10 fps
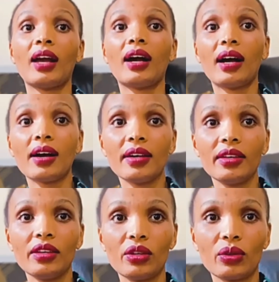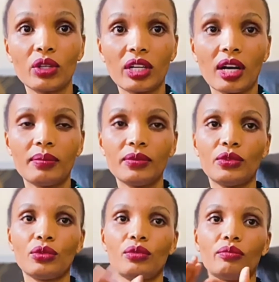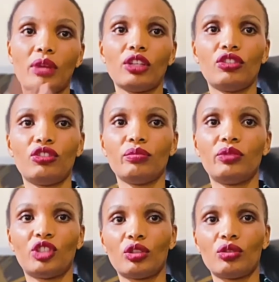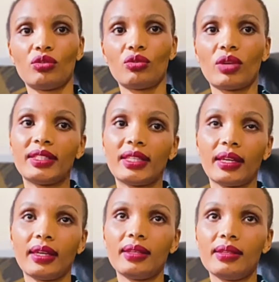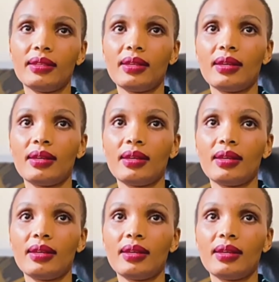Hi, you're welcome to my YouTube channel once again.